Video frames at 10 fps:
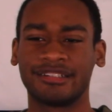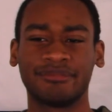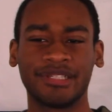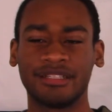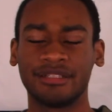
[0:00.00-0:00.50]

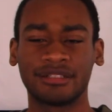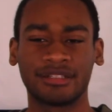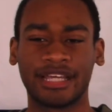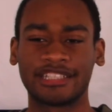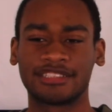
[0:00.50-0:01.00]
It looked
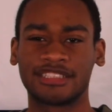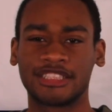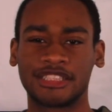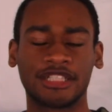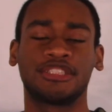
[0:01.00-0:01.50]
like
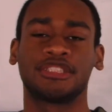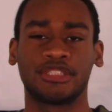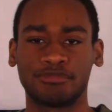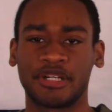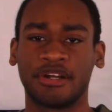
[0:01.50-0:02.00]
such a
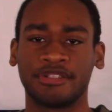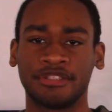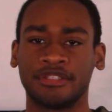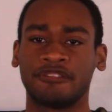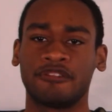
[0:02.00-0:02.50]

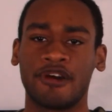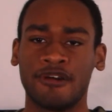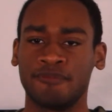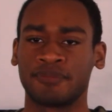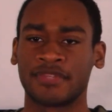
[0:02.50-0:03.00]
departure
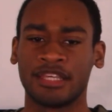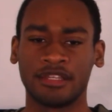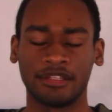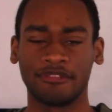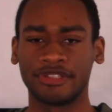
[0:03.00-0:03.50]
from
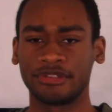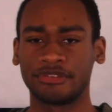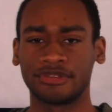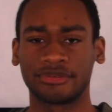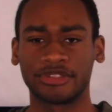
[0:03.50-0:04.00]
the
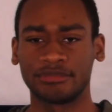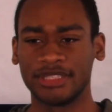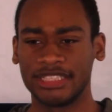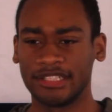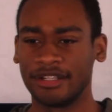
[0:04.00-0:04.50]
original source
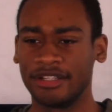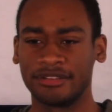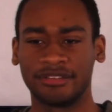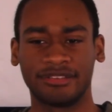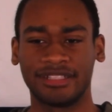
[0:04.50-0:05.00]

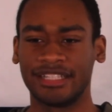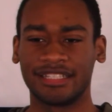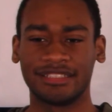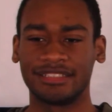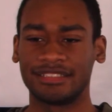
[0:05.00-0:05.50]
material. Like
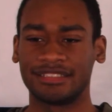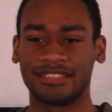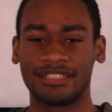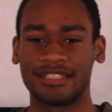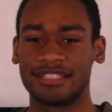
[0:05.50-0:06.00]

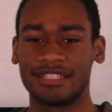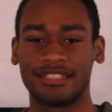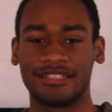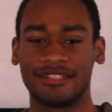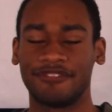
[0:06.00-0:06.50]

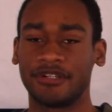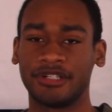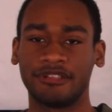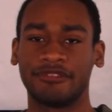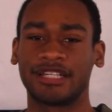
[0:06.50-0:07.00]
it
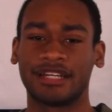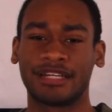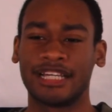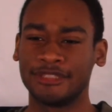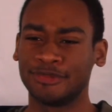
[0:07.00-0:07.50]
felt
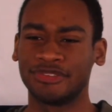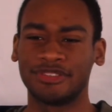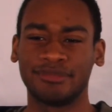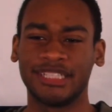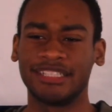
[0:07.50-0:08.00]
unrecognizable to
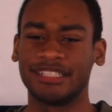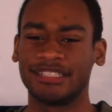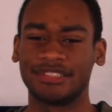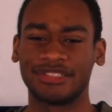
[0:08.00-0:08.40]
me, and